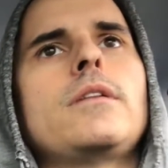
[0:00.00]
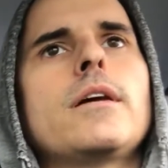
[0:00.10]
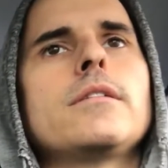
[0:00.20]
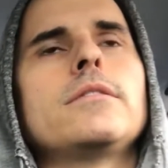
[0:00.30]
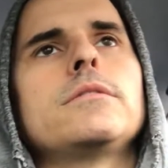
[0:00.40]

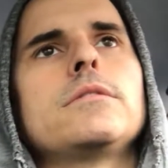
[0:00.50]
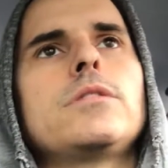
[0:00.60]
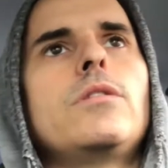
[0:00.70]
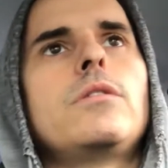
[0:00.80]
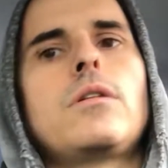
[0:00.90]
Yeah,
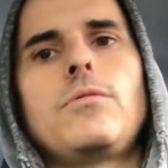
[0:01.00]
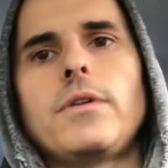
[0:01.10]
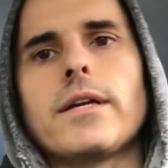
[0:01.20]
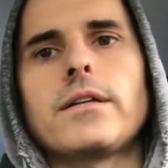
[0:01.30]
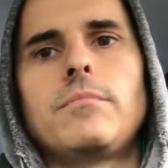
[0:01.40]
so
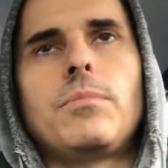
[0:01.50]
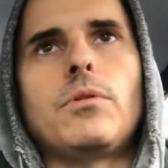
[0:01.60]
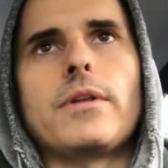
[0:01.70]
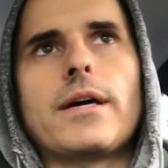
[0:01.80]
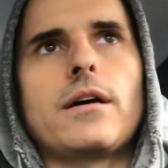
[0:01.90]
hopefully I can
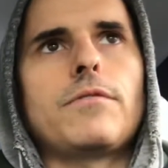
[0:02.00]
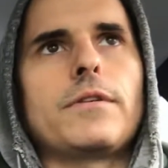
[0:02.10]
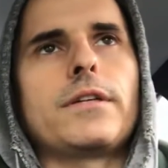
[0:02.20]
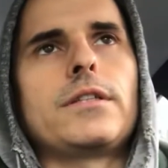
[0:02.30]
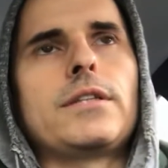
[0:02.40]
pull that off
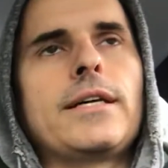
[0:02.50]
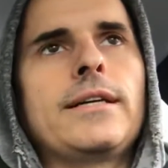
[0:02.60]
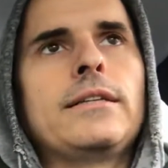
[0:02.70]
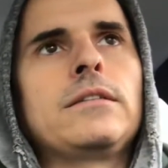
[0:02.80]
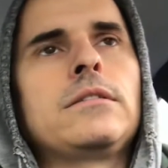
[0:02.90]
again
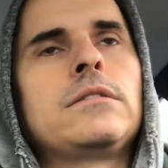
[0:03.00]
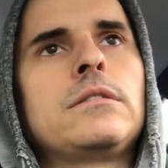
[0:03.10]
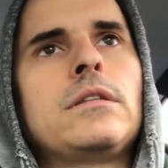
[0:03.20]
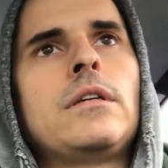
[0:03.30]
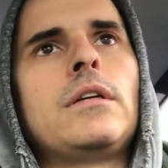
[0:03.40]
today.
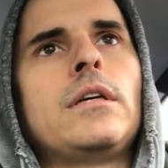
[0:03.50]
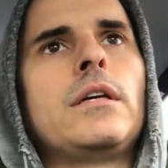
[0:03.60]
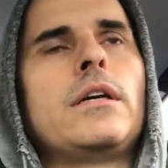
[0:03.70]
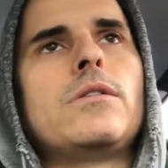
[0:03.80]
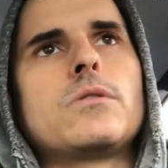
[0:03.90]

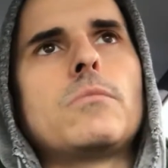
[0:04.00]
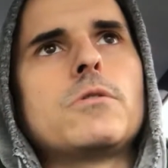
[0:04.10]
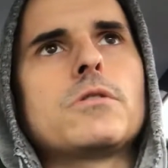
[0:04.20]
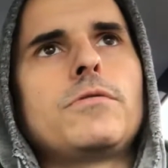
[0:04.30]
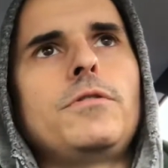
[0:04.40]
It was
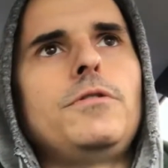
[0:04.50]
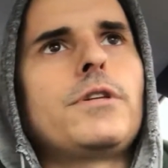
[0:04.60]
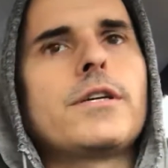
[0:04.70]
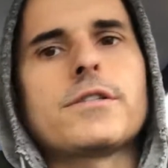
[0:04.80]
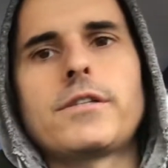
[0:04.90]
almost a
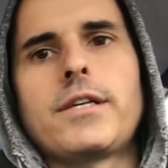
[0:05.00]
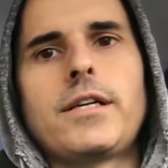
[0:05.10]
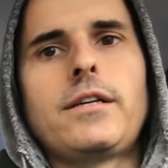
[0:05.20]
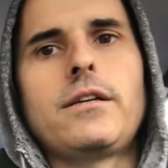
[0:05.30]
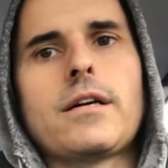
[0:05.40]
fluke
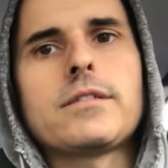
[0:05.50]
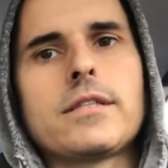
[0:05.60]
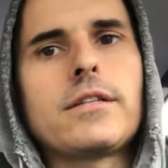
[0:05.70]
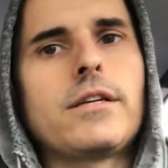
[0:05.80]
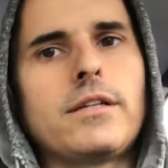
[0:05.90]
yesterday. I
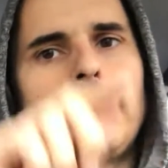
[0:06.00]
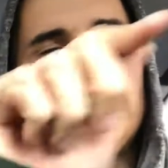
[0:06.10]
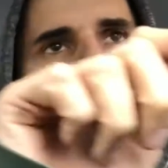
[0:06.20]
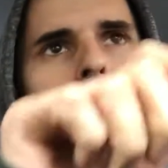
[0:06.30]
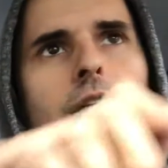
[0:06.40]
sat there
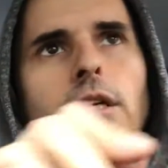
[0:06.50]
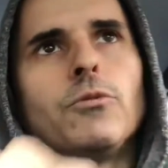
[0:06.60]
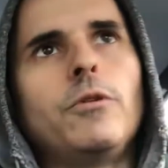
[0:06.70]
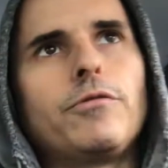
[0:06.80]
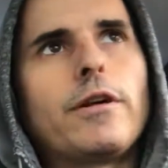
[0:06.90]
and
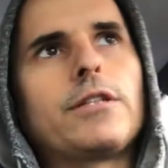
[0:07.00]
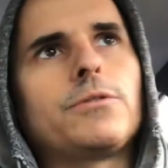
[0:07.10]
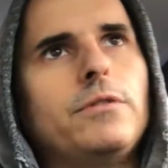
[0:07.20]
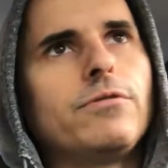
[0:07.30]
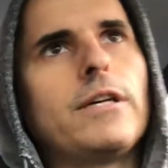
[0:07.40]
refresh
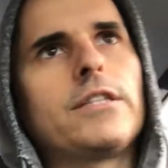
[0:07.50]
for